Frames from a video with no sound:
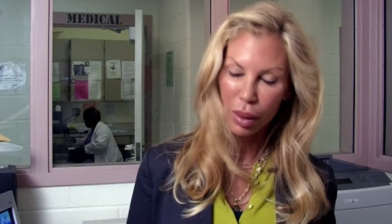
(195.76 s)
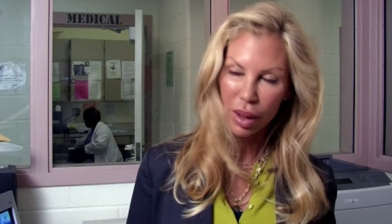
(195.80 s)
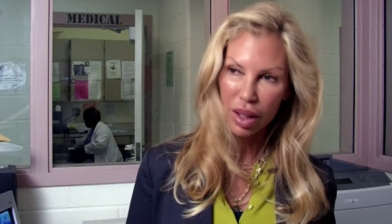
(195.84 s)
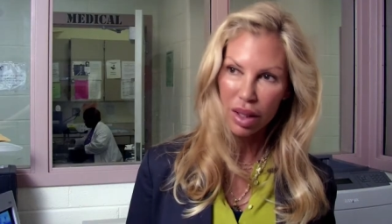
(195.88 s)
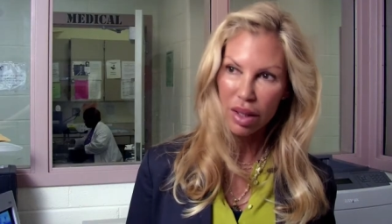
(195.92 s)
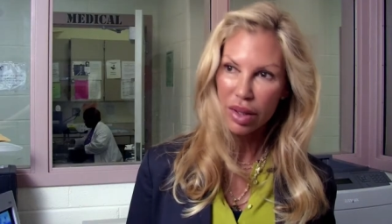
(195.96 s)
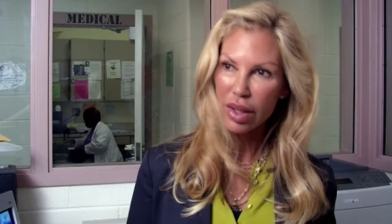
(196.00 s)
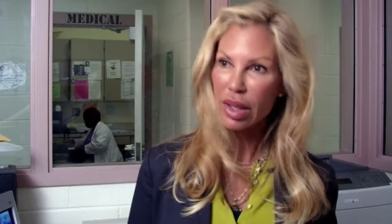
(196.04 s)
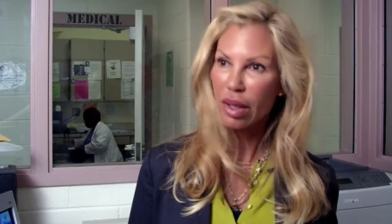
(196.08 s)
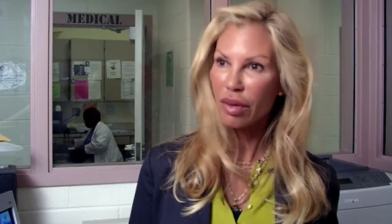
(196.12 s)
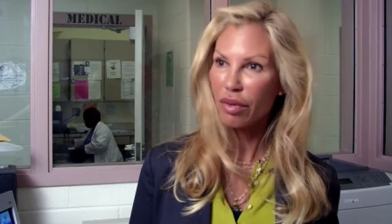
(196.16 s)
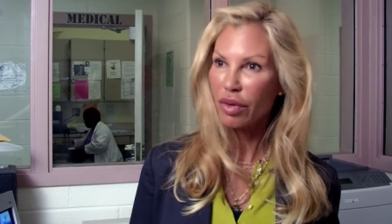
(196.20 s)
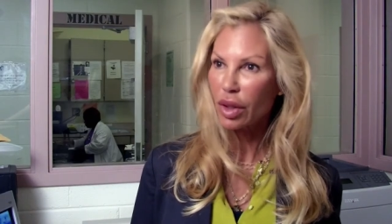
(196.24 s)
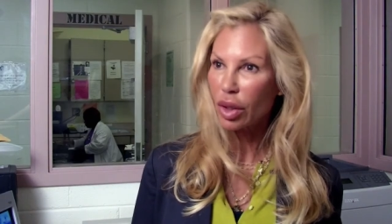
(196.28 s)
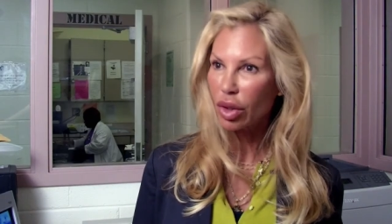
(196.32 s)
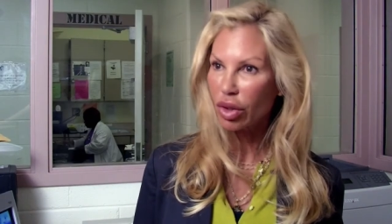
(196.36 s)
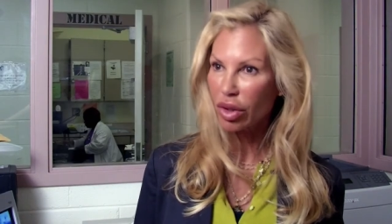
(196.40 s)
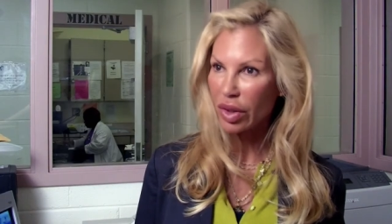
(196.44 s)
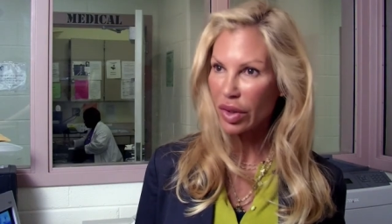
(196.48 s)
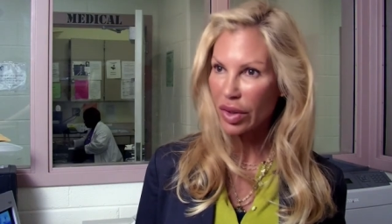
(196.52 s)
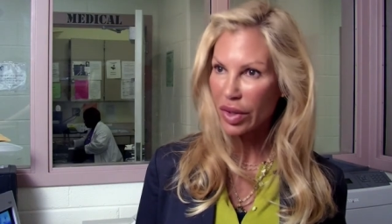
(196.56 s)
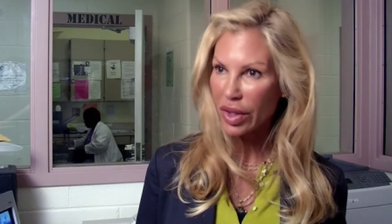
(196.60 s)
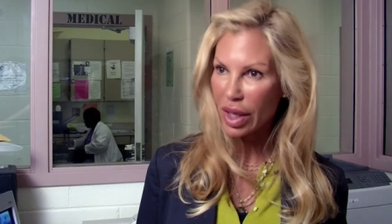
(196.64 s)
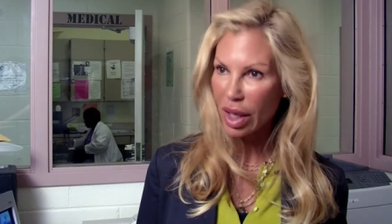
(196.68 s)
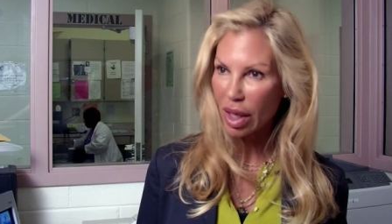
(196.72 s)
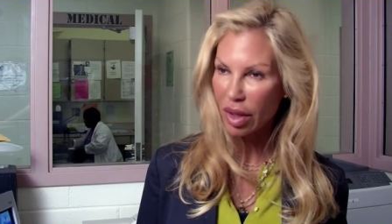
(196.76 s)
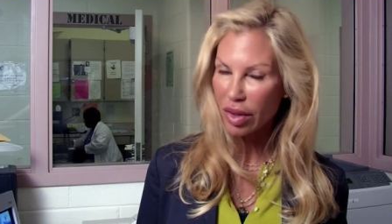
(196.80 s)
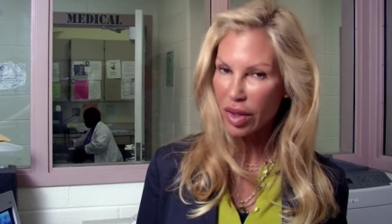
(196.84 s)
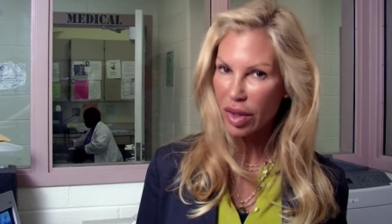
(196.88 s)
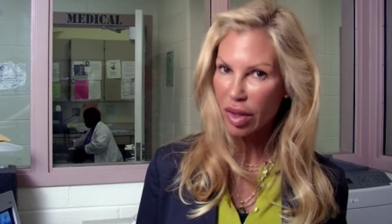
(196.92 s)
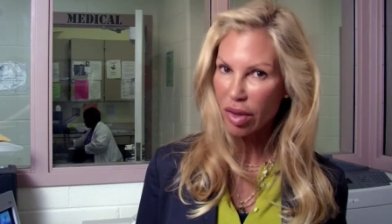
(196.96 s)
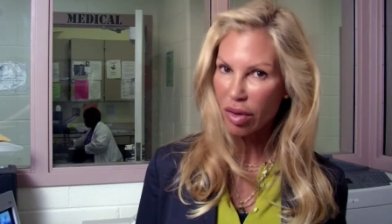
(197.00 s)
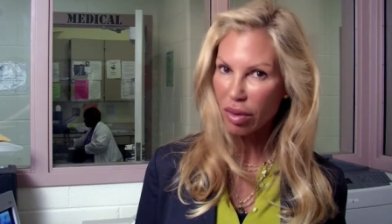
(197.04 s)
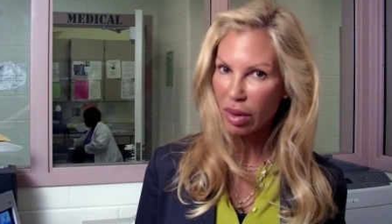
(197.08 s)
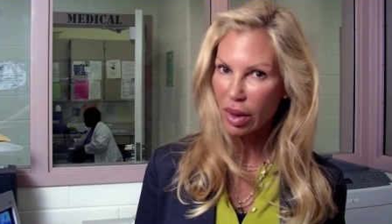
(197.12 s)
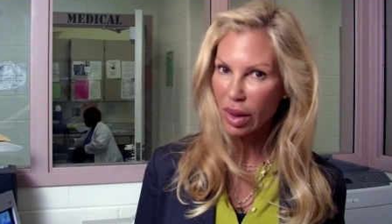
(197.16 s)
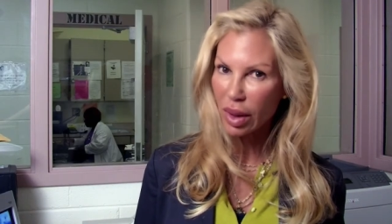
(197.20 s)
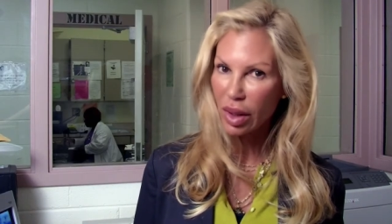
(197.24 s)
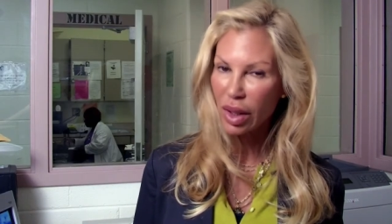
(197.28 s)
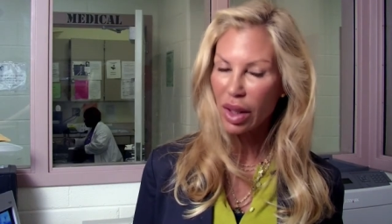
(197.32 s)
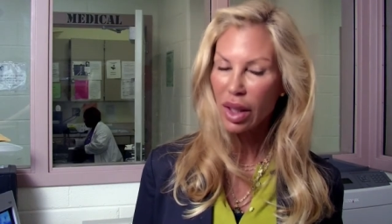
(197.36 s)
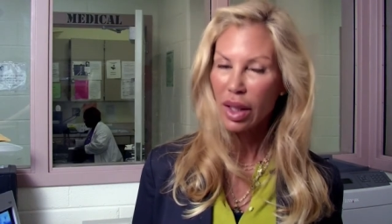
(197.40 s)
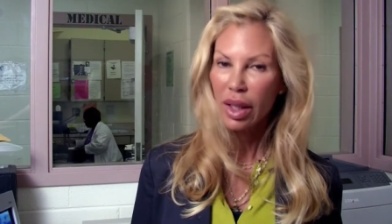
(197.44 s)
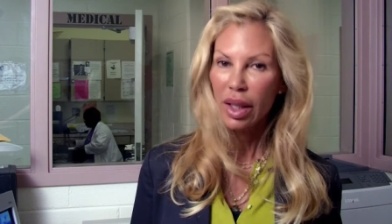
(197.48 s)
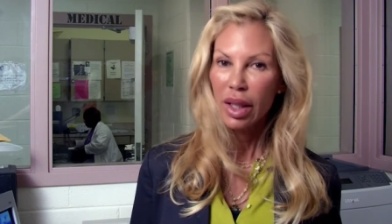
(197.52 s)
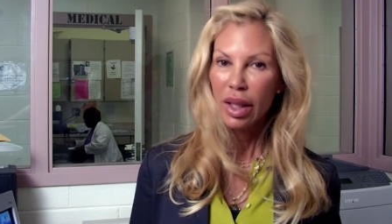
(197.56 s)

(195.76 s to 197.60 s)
piece of the Girls' Health Screen